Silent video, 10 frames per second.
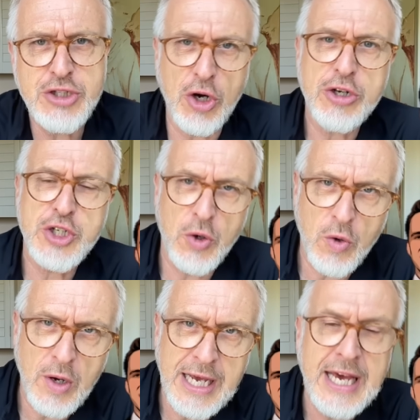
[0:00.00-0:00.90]
Josh
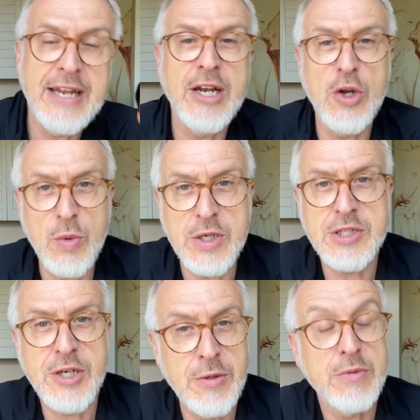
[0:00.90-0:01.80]
Hawley and
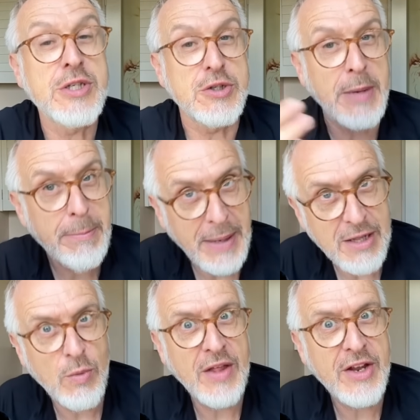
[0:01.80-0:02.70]
Lucas Coons, who's my
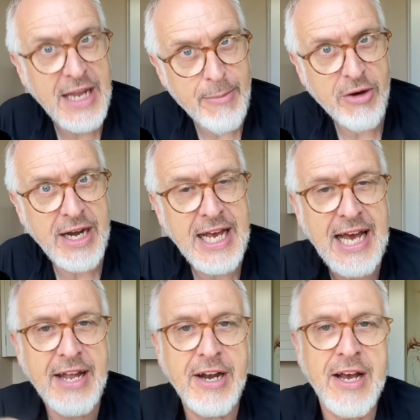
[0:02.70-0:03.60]
bellwether Democratic
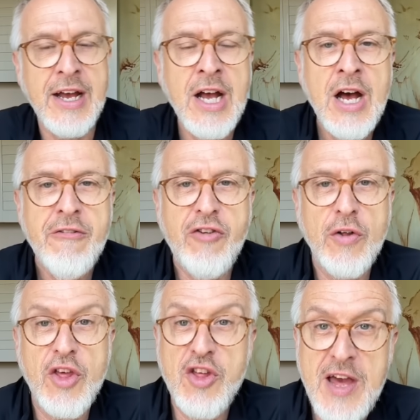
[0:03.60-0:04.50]
candidate
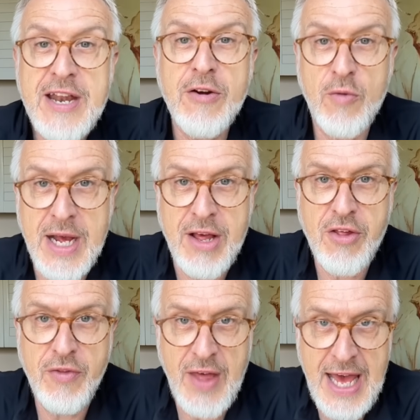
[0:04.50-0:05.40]
for the Senate
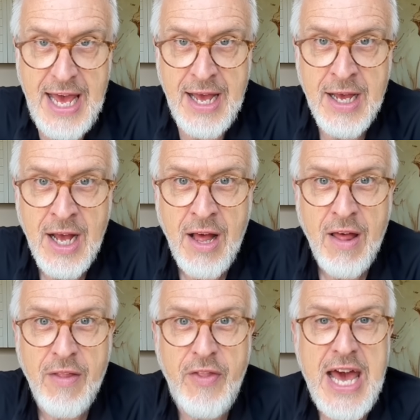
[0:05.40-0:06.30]
race there.
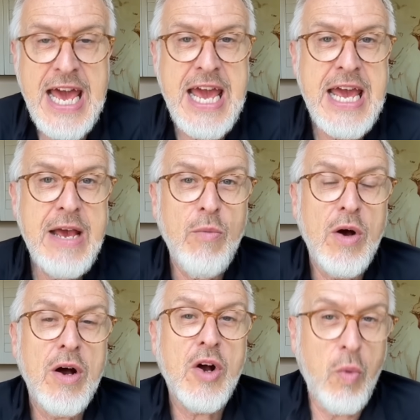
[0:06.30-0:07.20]
They
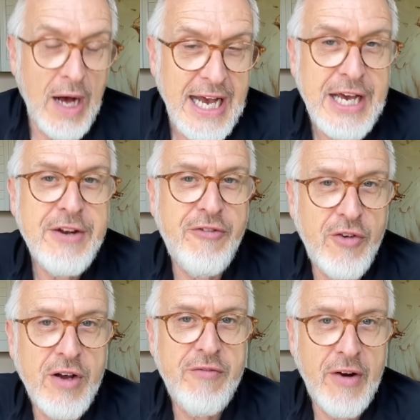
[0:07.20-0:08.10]
were quiet
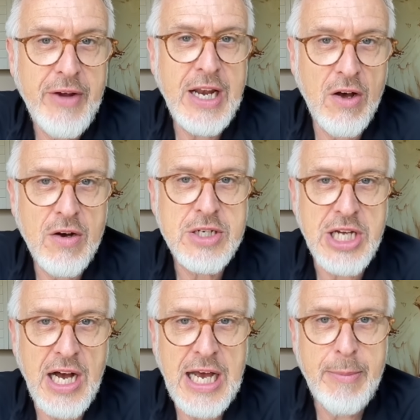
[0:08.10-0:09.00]
for a very long
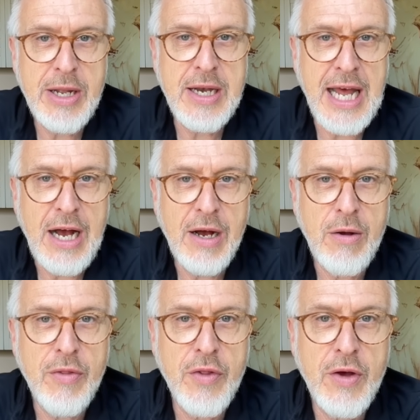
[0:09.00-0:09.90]
time, and
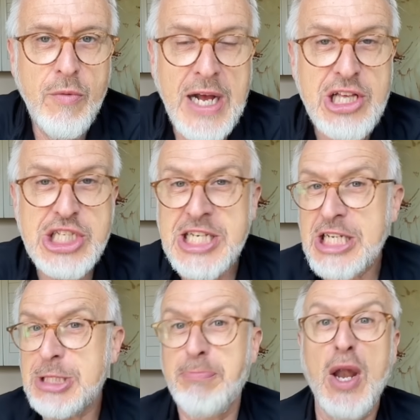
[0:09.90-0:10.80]
now the race has
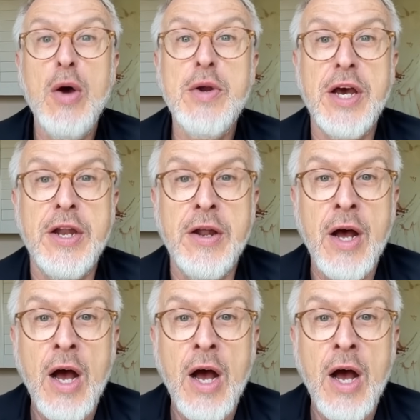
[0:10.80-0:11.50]
exploded